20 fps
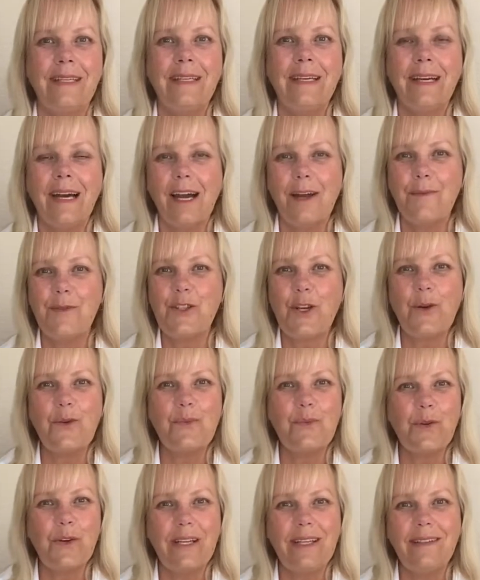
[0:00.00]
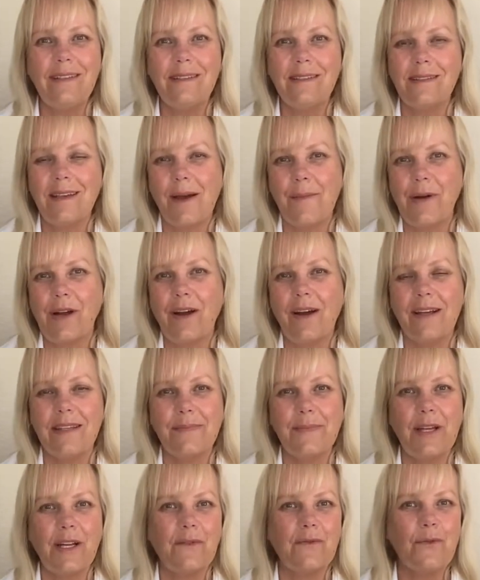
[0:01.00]
I'm Joan Maurice. I'm a
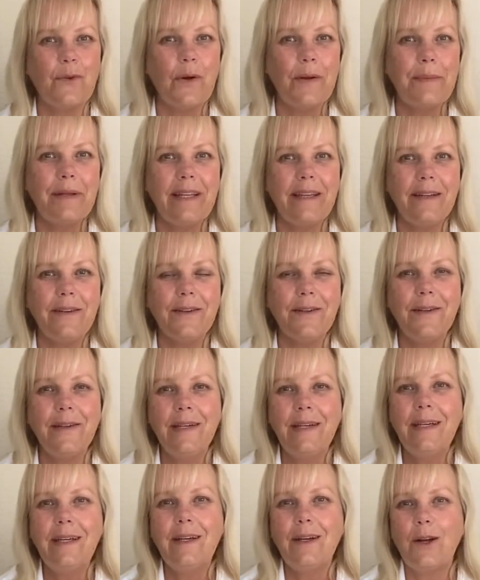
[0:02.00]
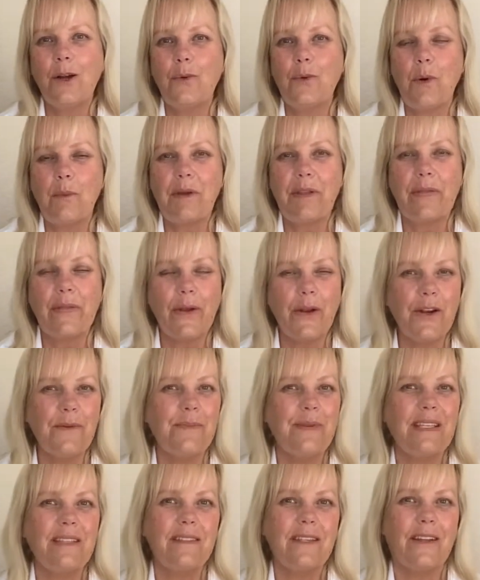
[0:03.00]
cosmetic formulator,
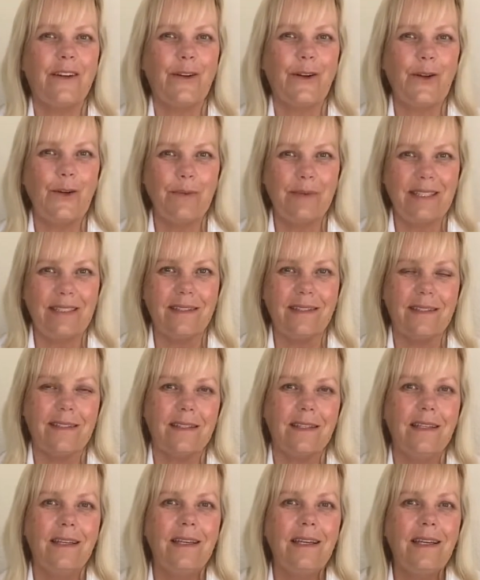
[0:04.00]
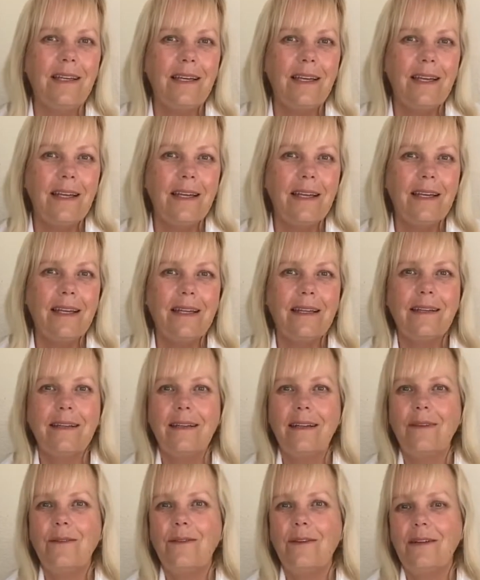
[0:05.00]
aromatherapist, and herbalist. And
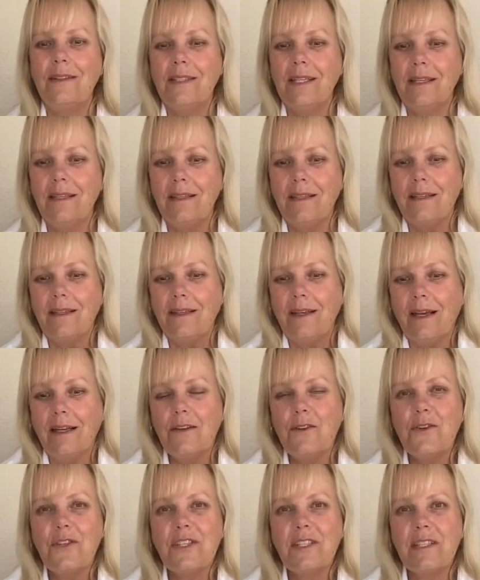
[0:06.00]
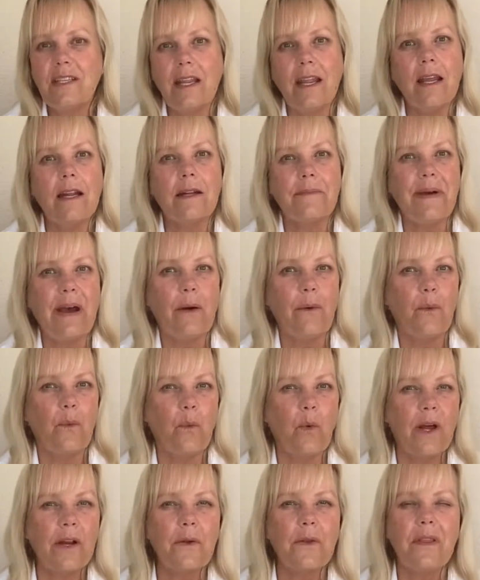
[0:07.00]
to understand about
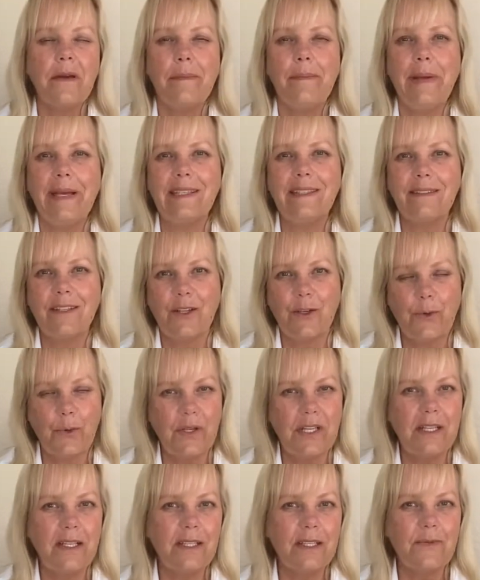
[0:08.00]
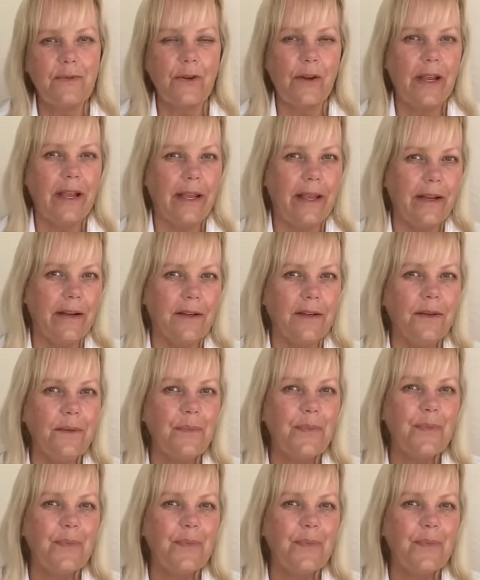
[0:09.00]
what are the best ingredients for hair,